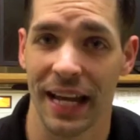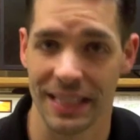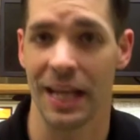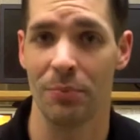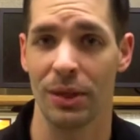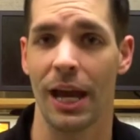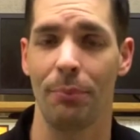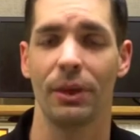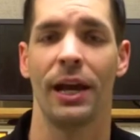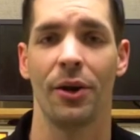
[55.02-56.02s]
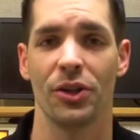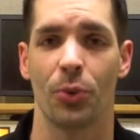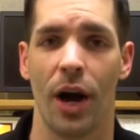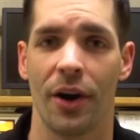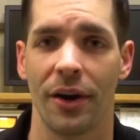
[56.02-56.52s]
as an NBA player as
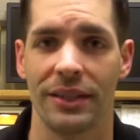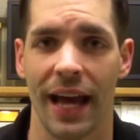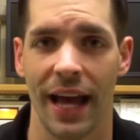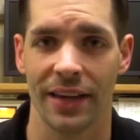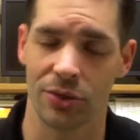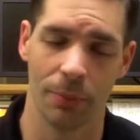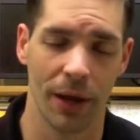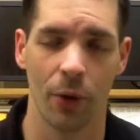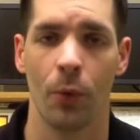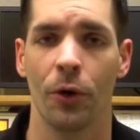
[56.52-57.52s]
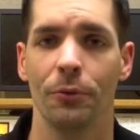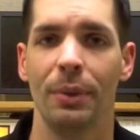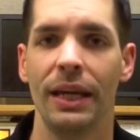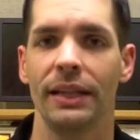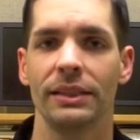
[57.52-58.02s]
Ron Artest or Metta World
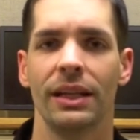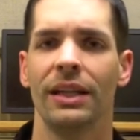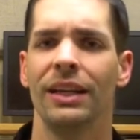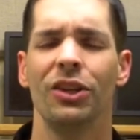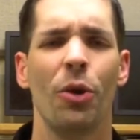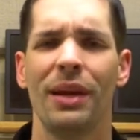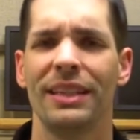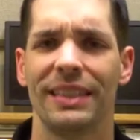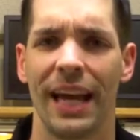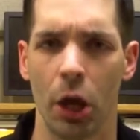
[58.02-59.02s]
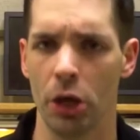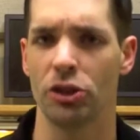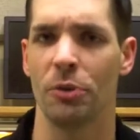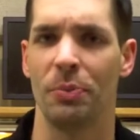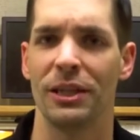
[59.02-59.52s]
Peace, nobody's saying he
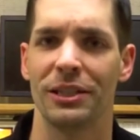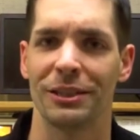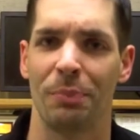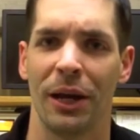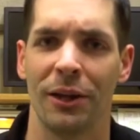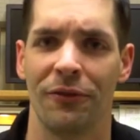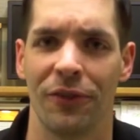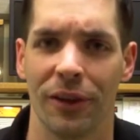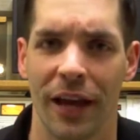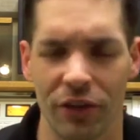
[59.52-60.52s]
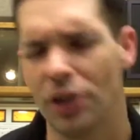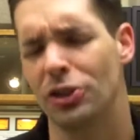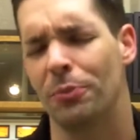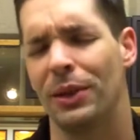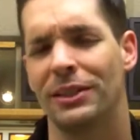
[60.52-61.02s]
should be suspended for life. He
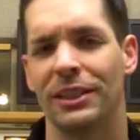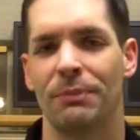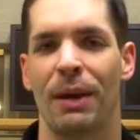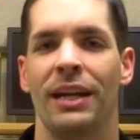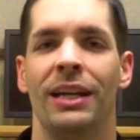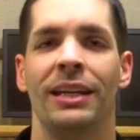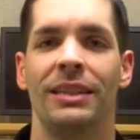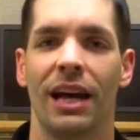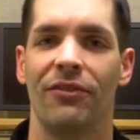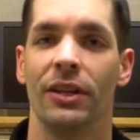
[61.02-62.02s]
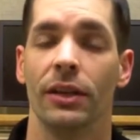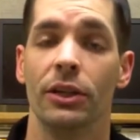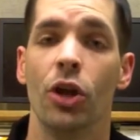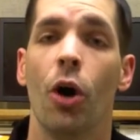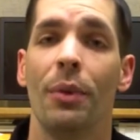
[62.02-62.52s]
should be suspended indefinitely.
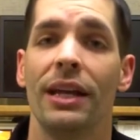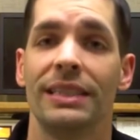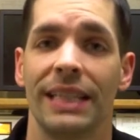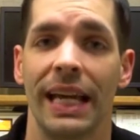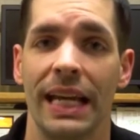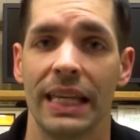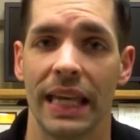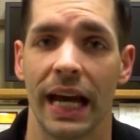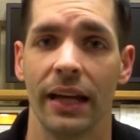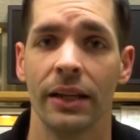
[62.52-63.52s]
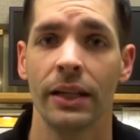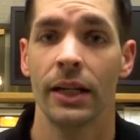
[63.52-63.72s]
Nobody's saying that.